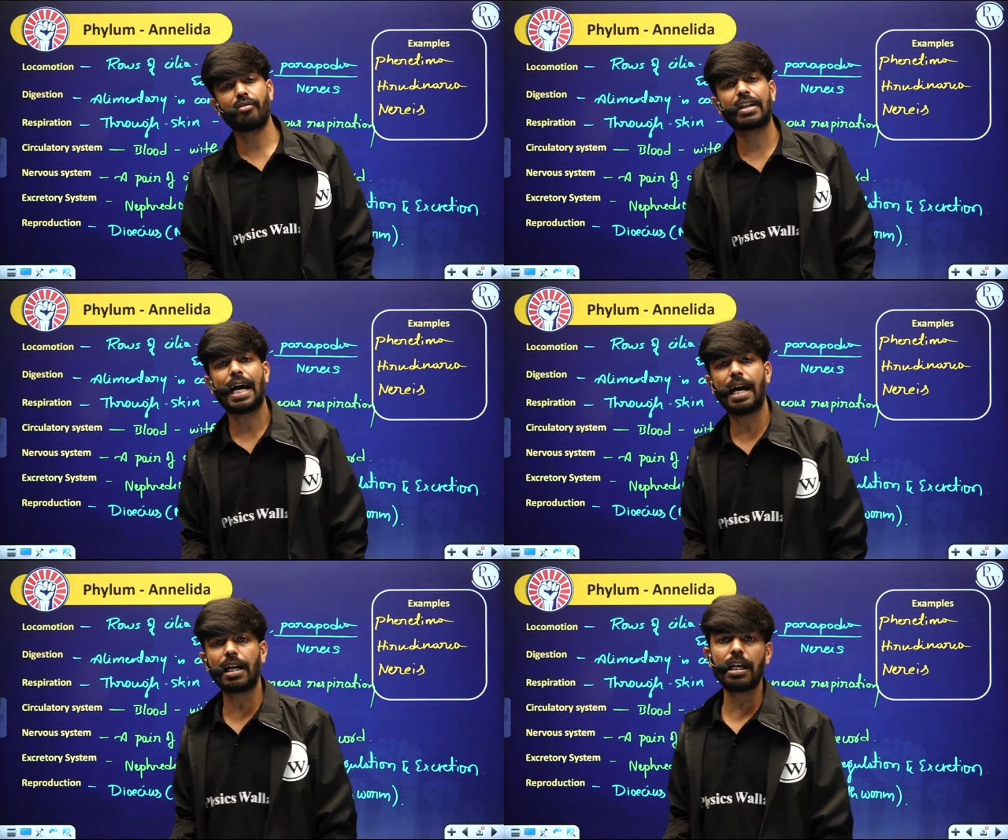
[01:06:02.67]

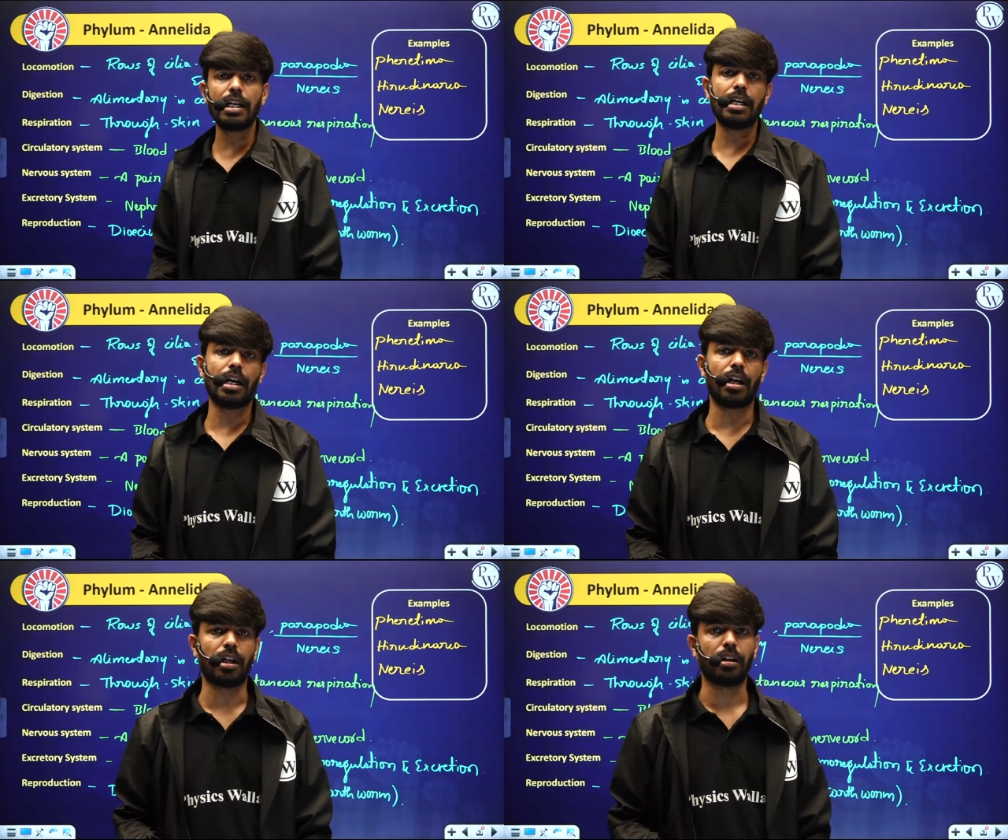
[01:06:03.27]

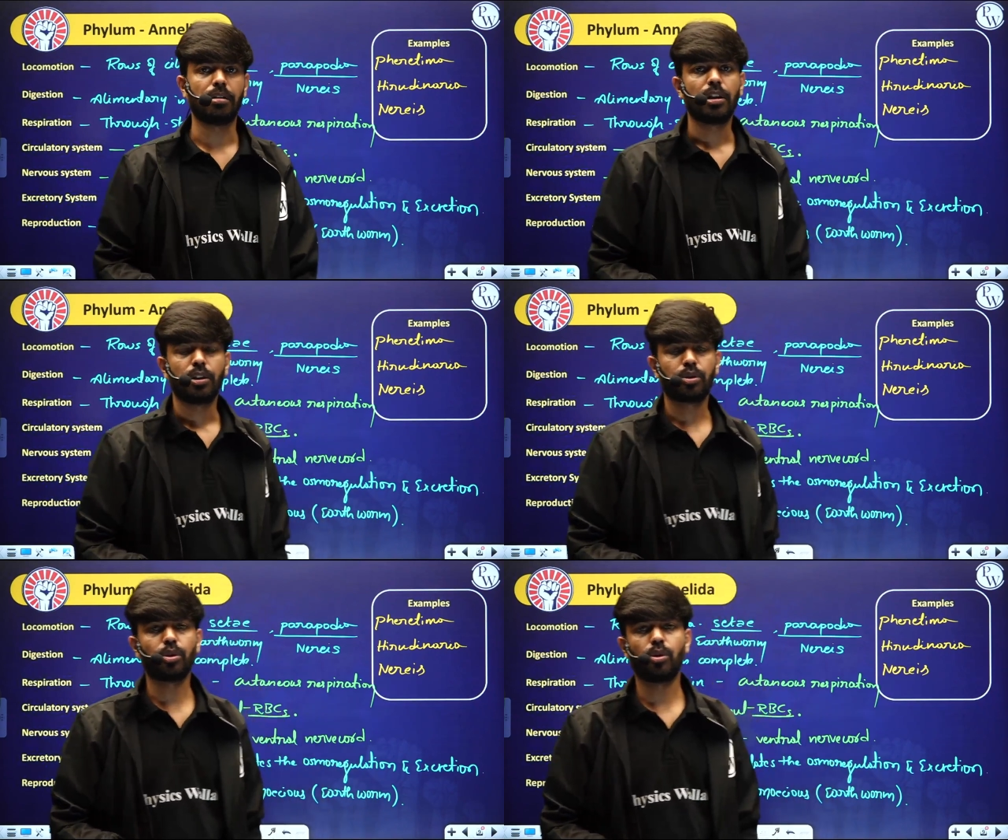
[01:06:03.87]
ganglia,
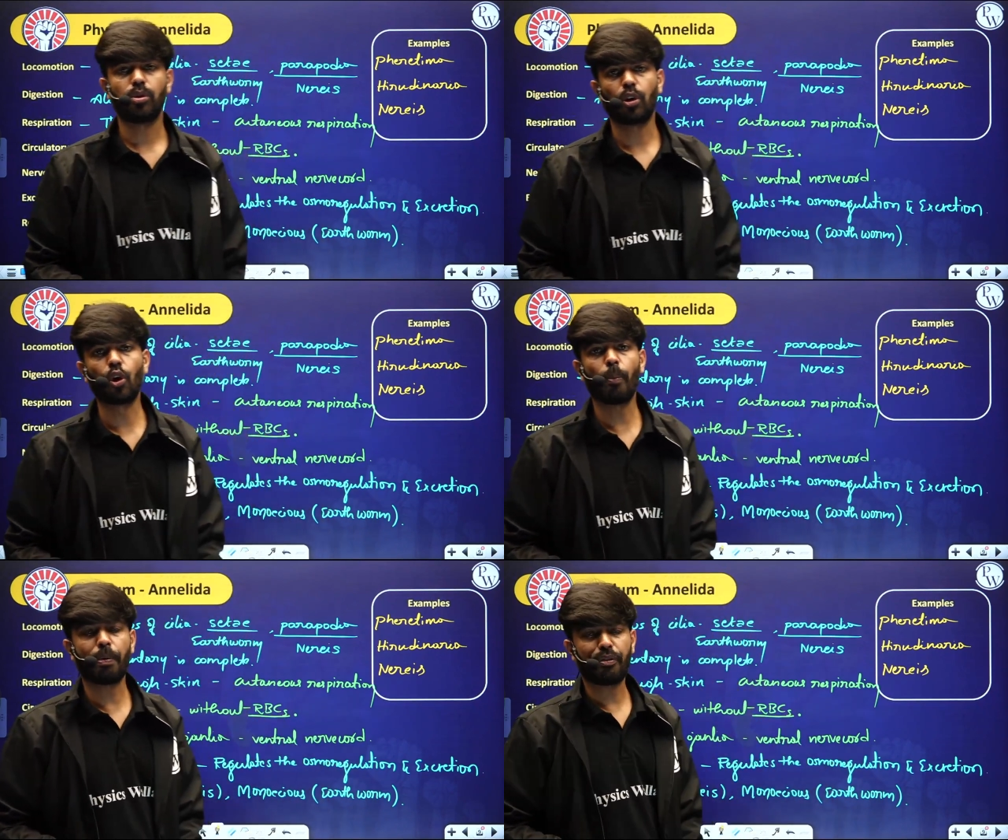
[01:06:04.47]
so
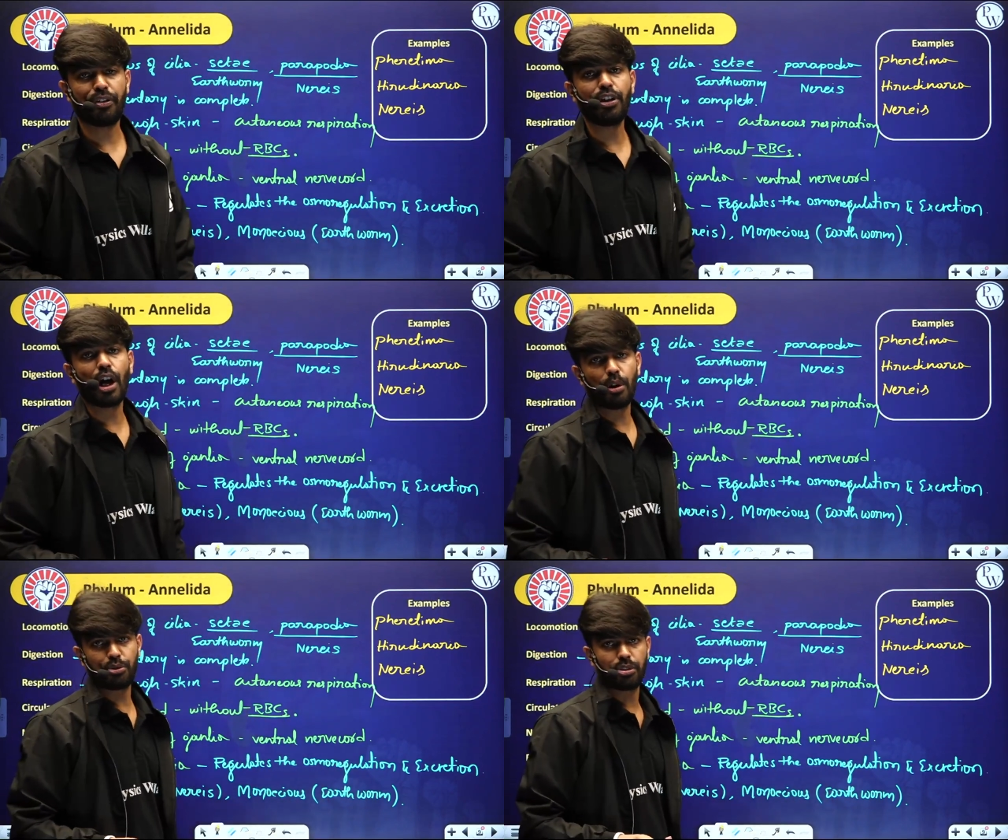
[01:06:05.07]
group of
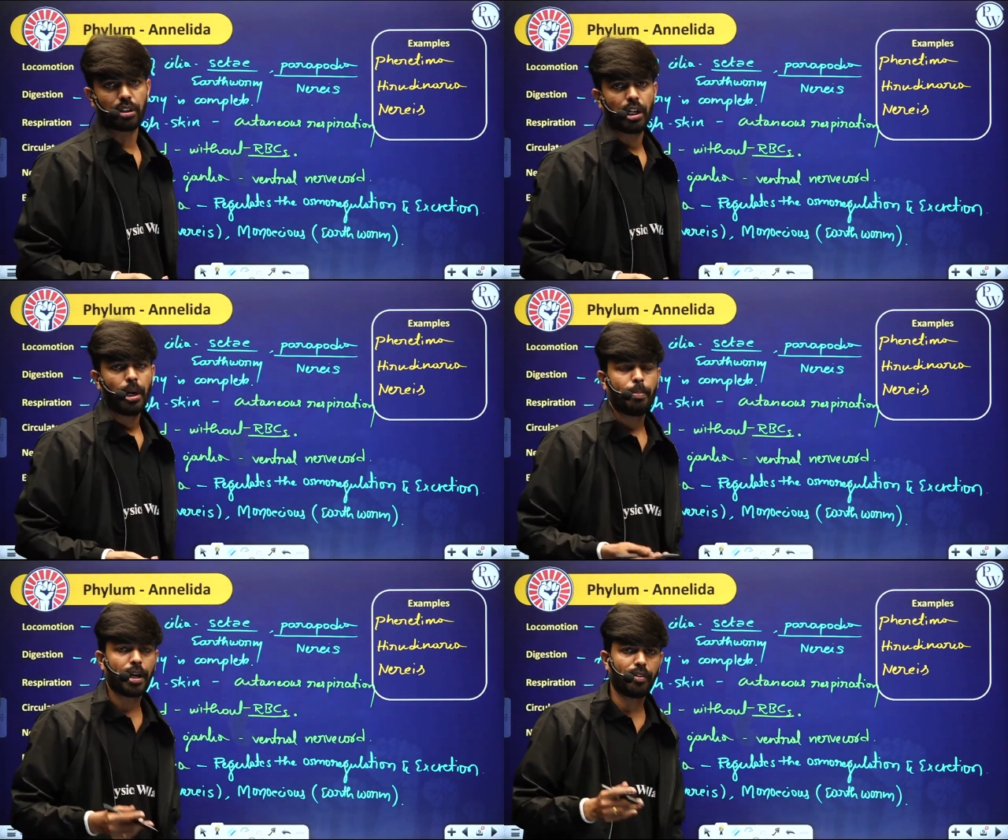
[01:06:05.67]
nerves,
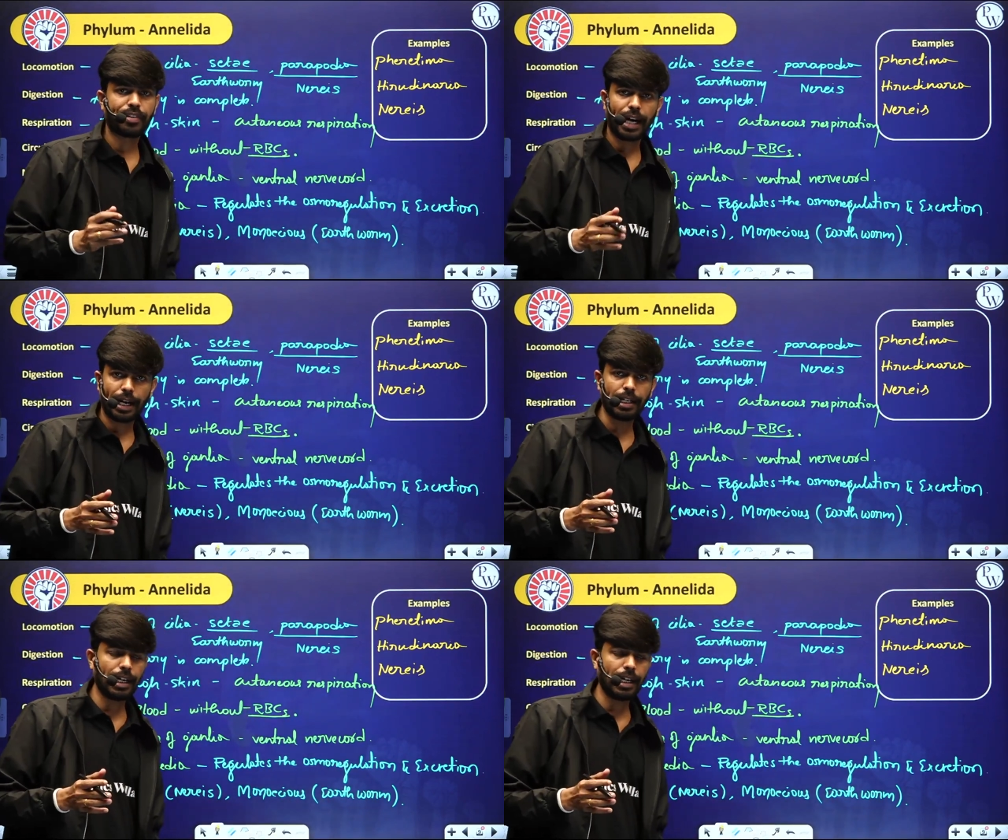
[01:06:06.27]
pair of ganglia